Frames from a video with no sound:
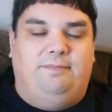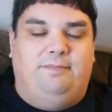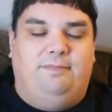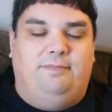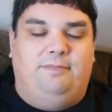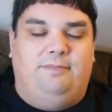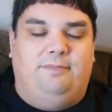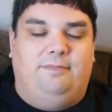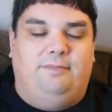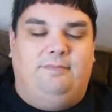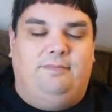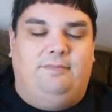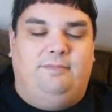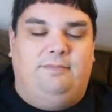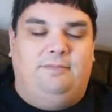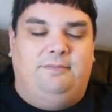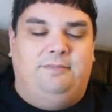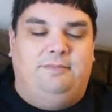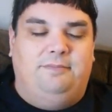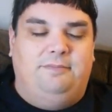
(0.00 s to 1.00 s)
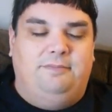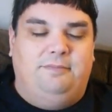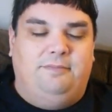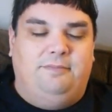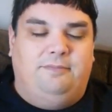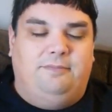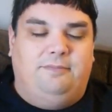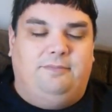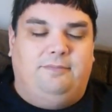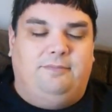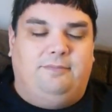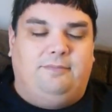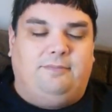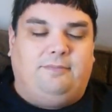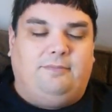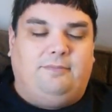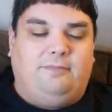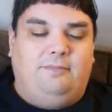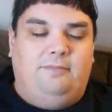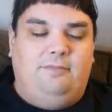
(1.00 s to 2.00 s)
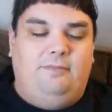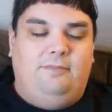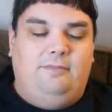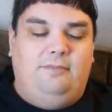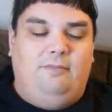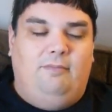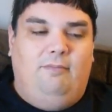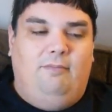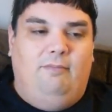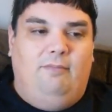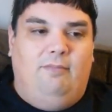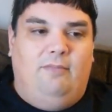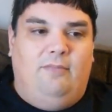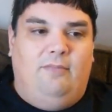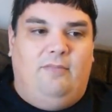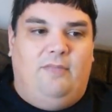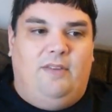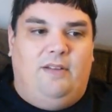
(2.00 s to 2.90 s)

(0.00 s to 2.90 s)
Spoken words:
(silence)